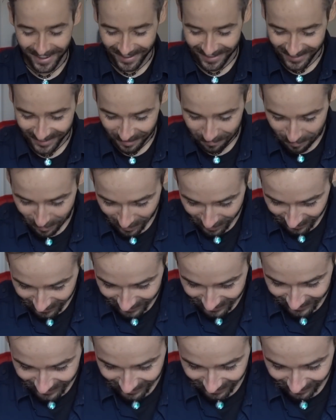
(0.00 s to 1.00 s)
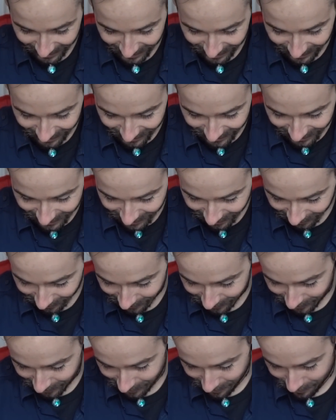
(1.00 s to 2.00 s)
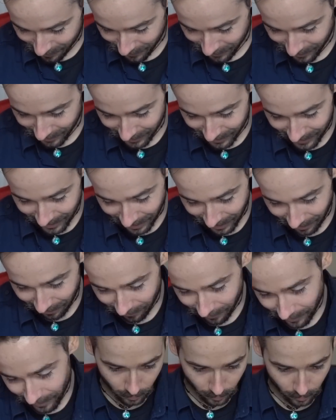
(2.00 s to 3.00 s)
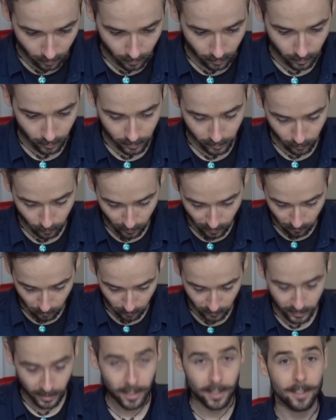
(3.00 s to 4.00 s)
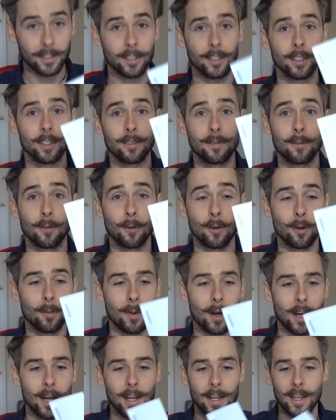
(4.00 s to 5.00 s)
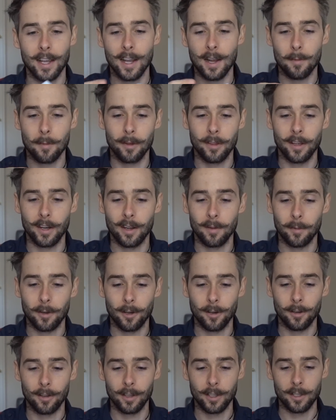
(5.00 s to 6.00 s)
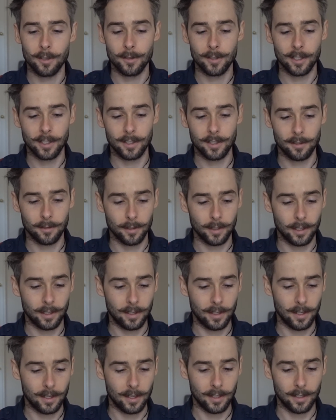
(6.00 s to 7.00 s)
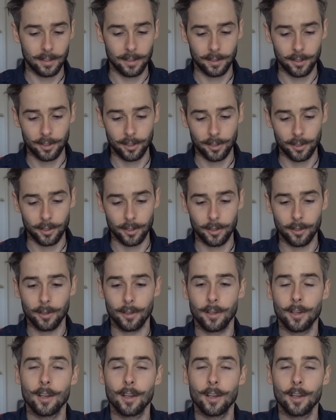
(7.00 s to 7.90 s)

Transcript: This box is actually sick. Let's see what's inside of it. A screen protector for my camera that I'm currently using, so I can't show you